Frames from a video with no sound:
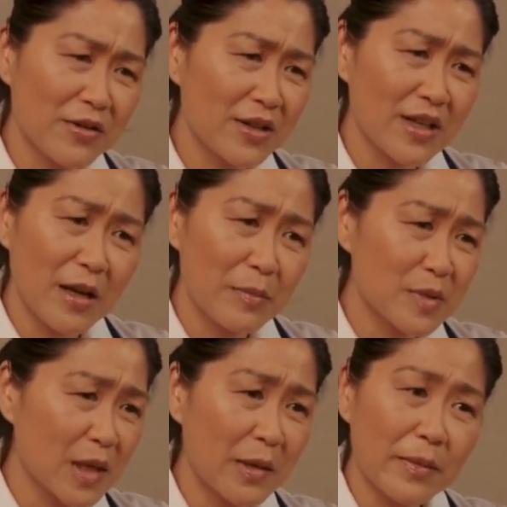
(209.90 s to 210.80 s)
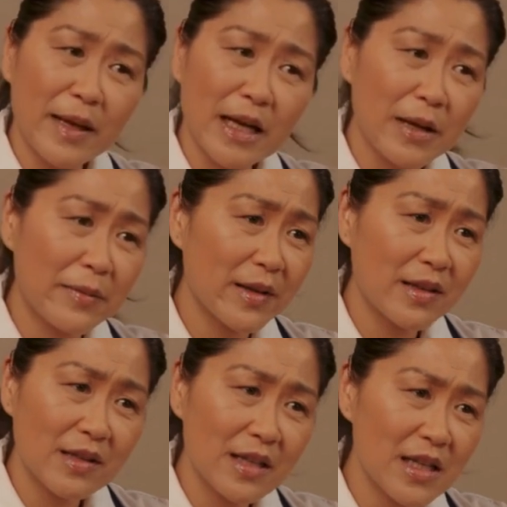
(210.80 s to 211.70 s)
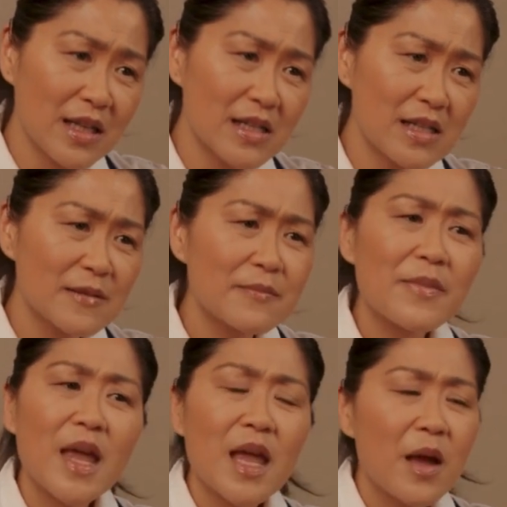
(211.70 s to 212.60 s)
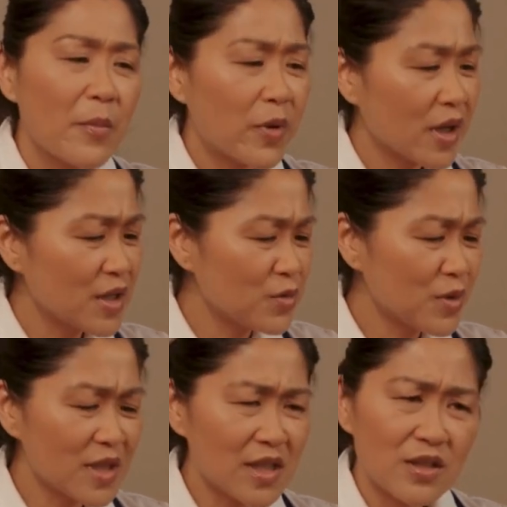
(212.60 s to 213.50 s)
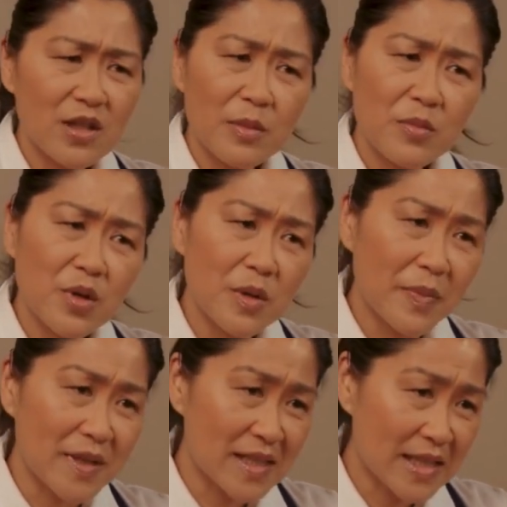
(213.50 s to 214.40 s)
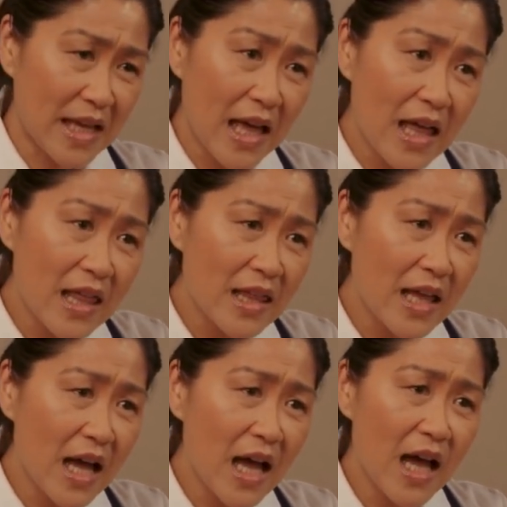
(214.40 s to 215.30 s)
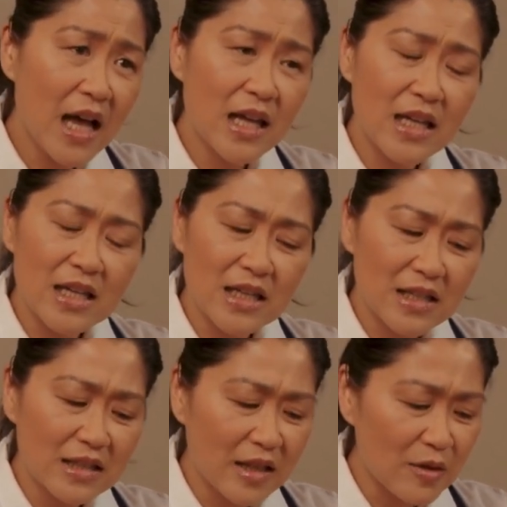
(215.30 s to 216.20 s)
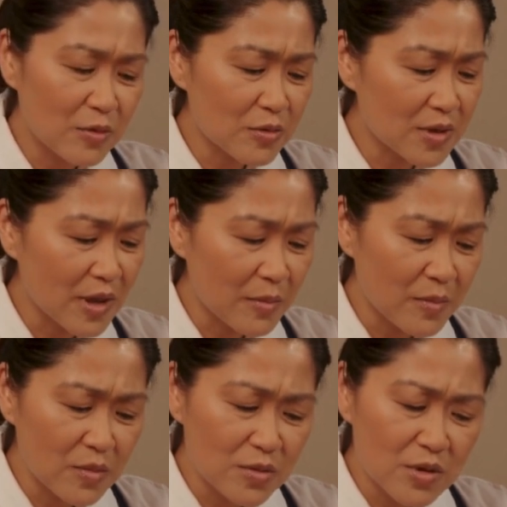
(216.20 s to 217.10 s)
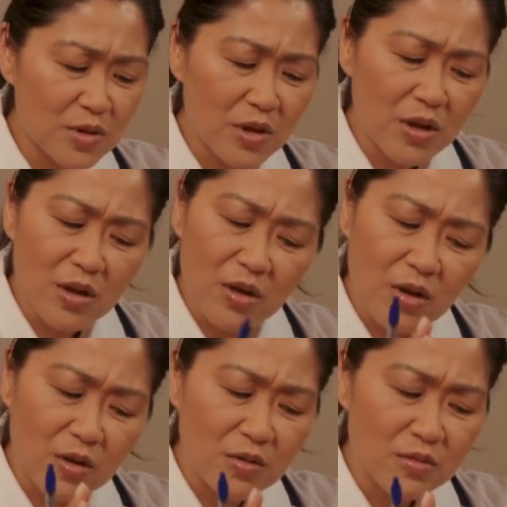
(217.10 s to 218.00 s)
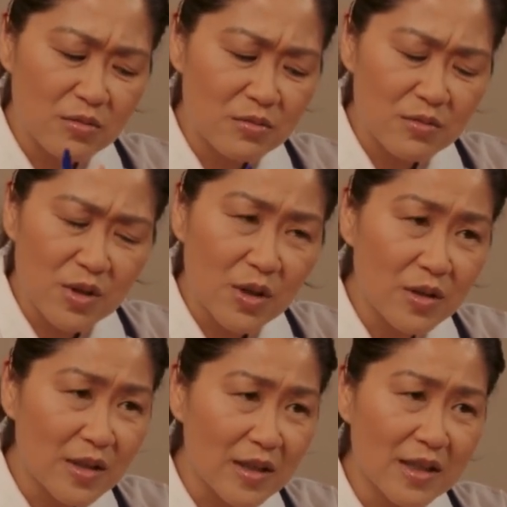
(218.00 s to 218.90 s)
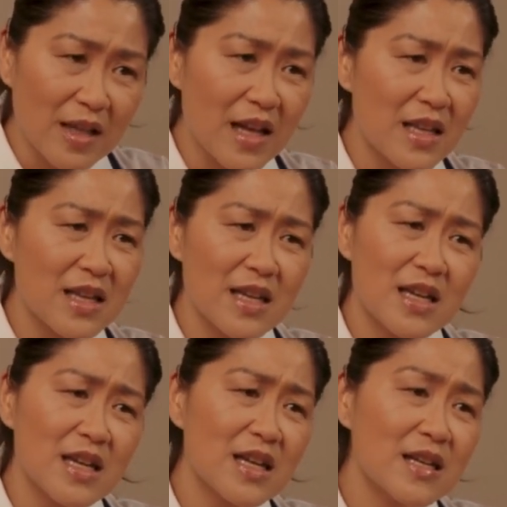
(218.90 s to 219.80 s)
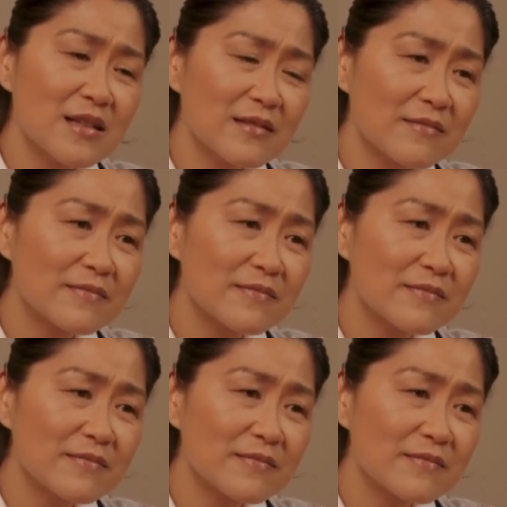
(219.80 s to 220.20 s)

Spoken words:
So that's why you need to start thinking about what you're going to eat 1 or 2 days ahead, so you can go through this process of